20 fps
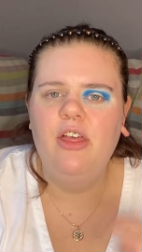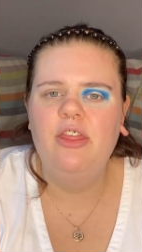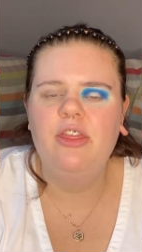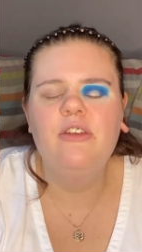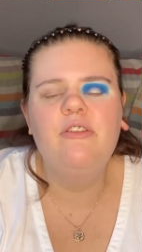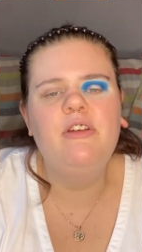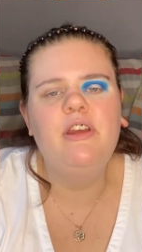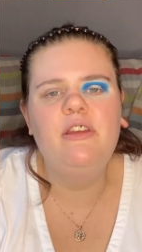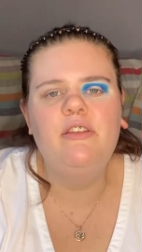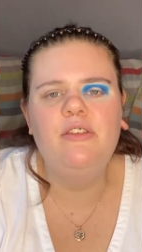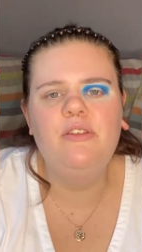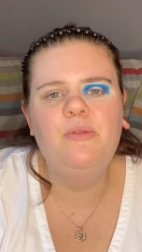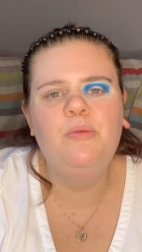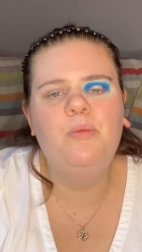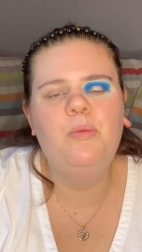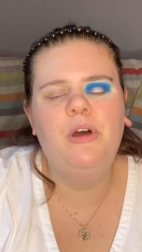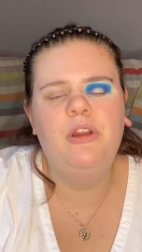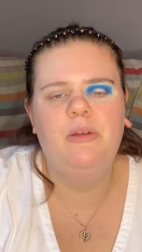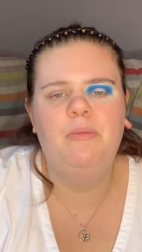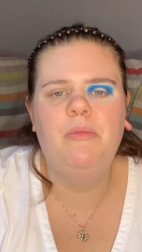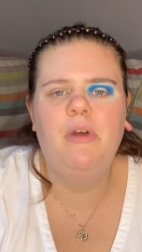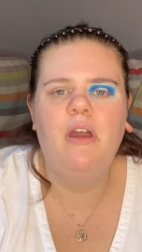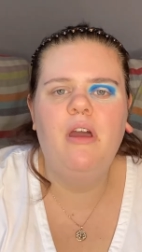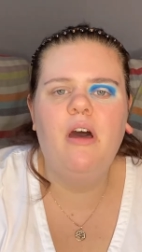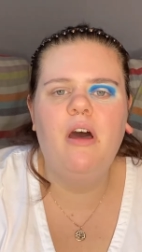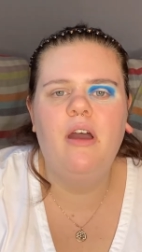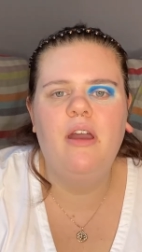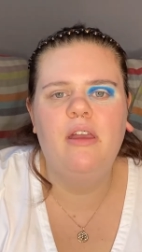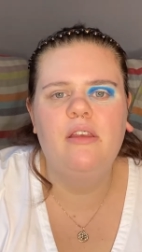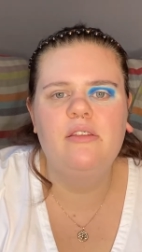The reason one of my
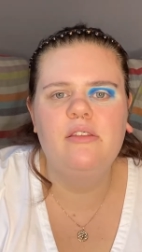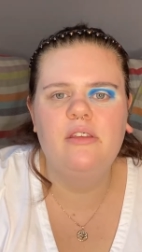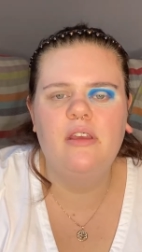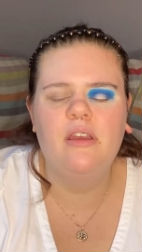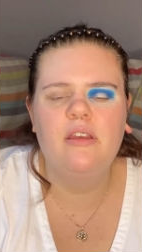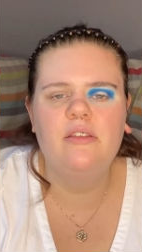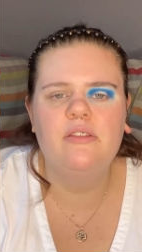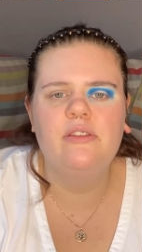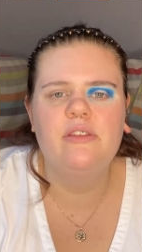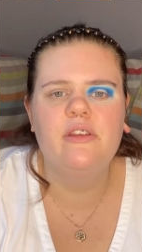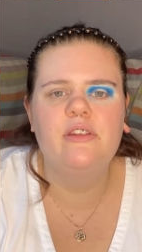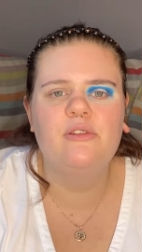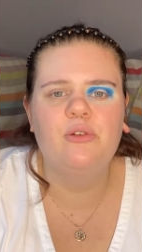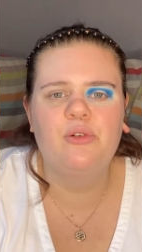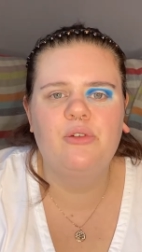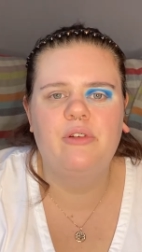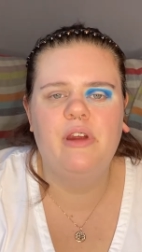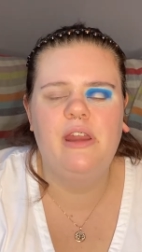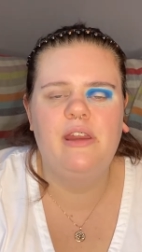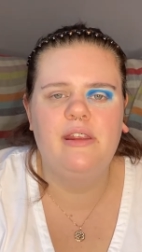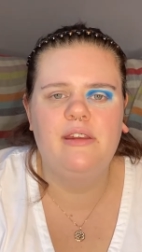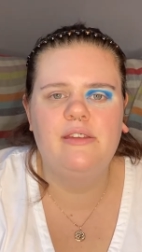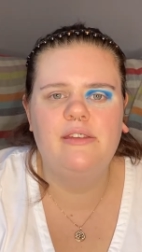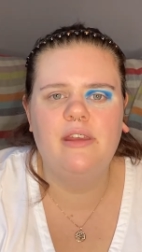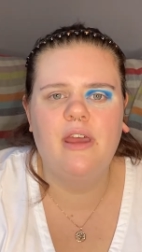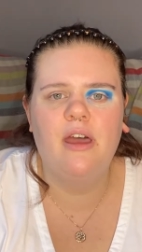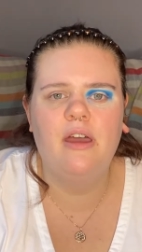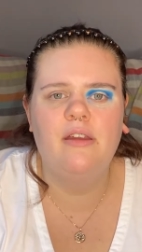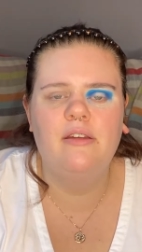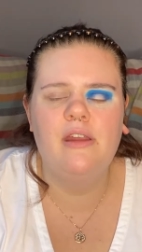eyes is already
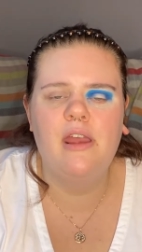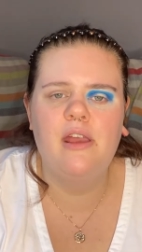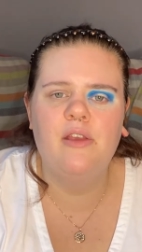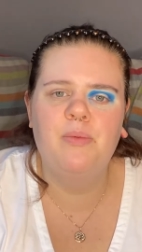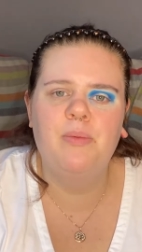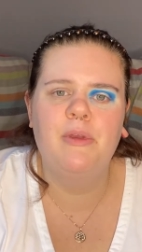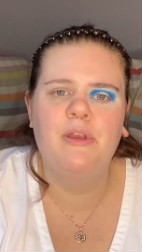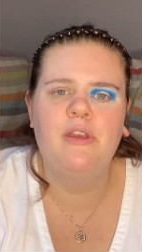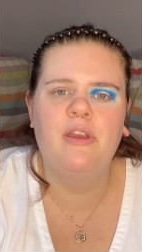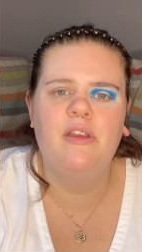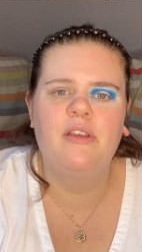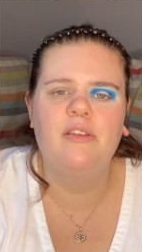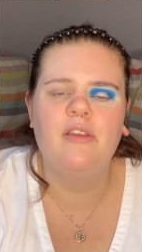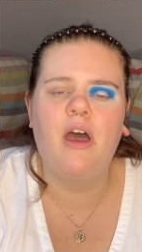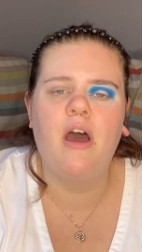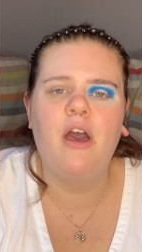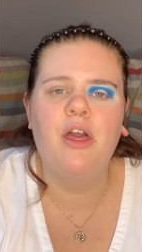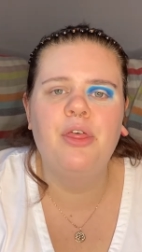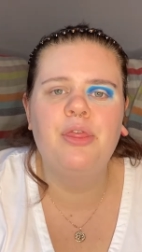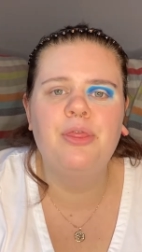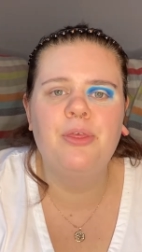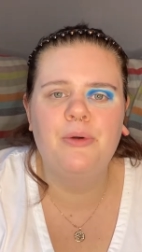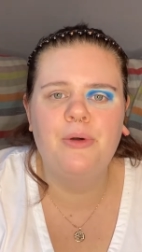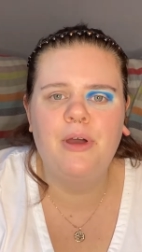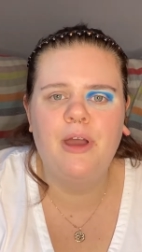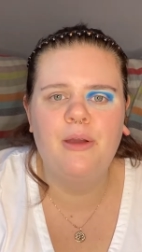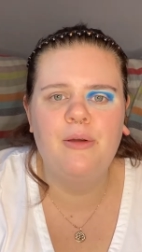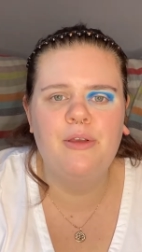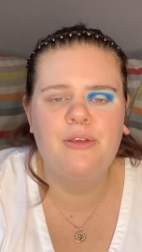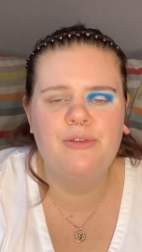done is because I thought
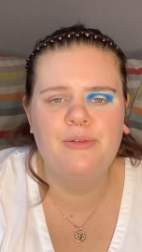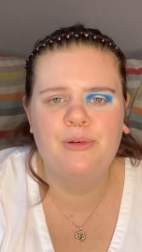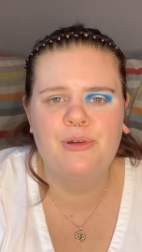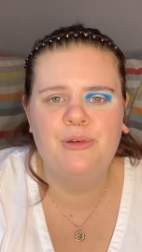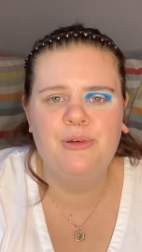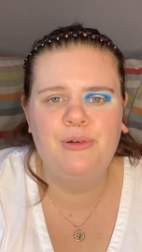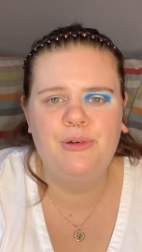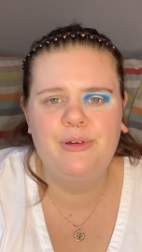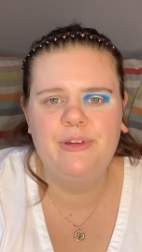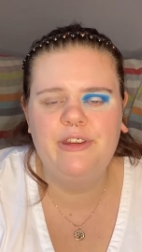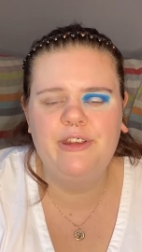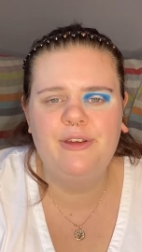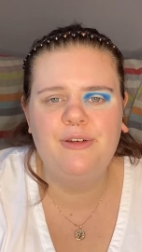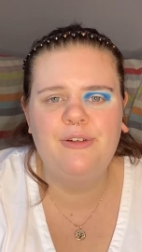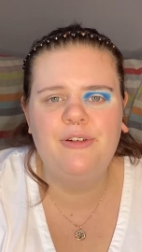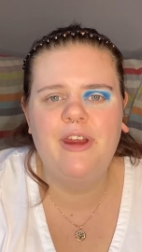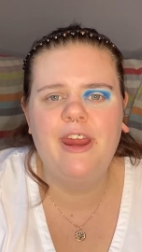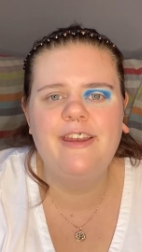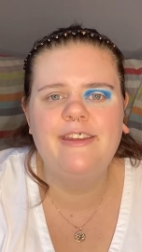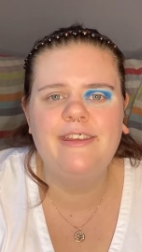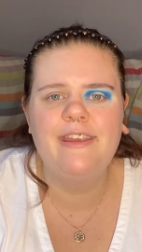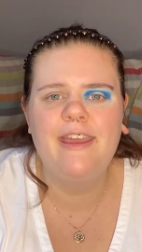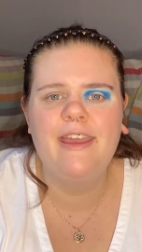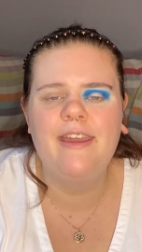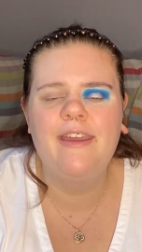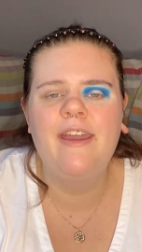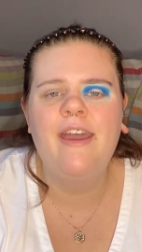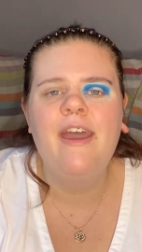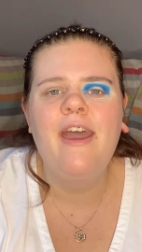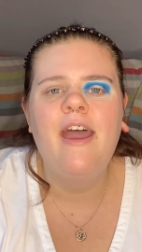I was recording
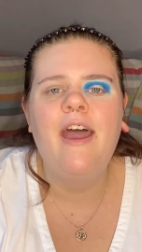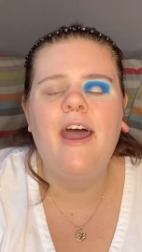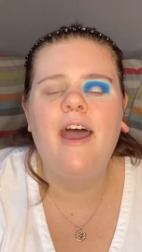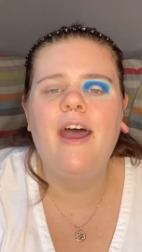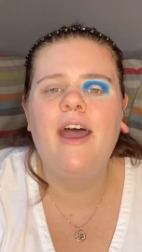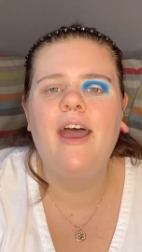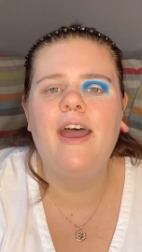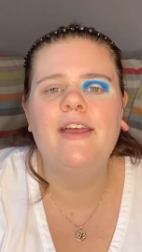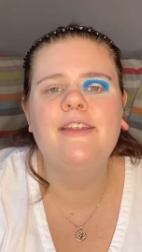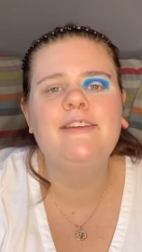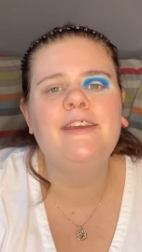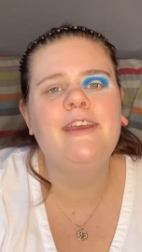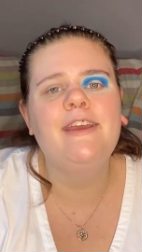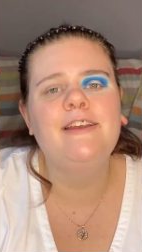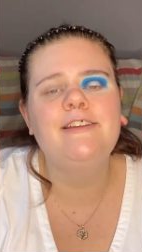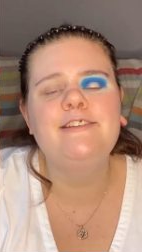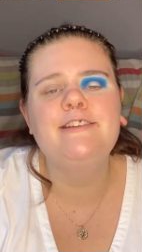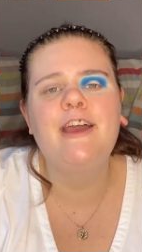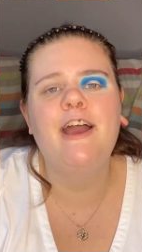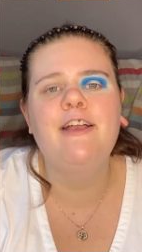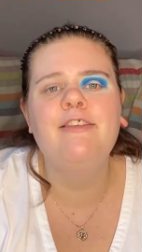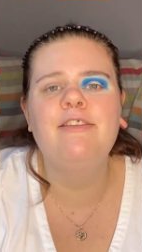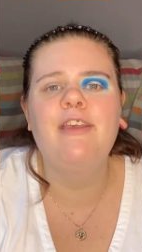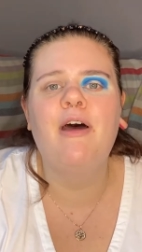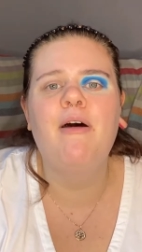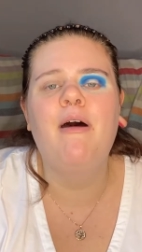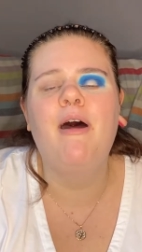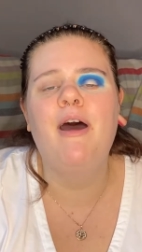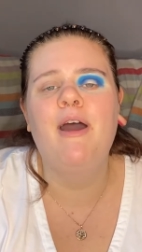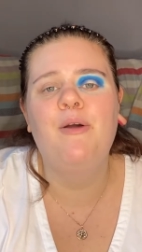already and it turns
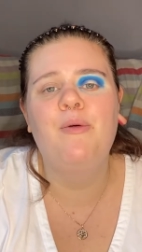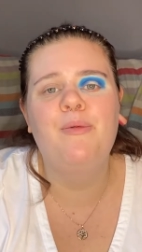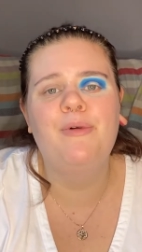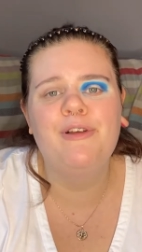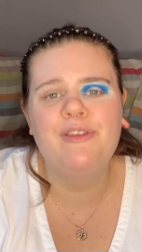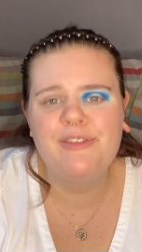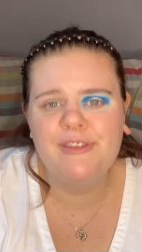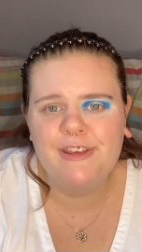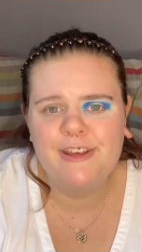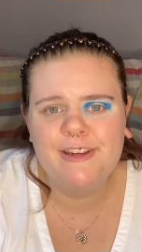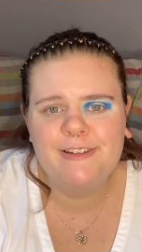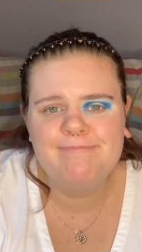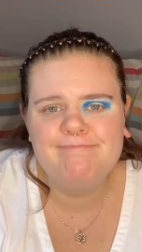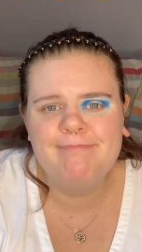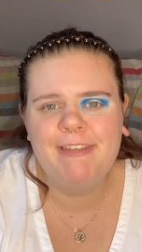out I wasn't.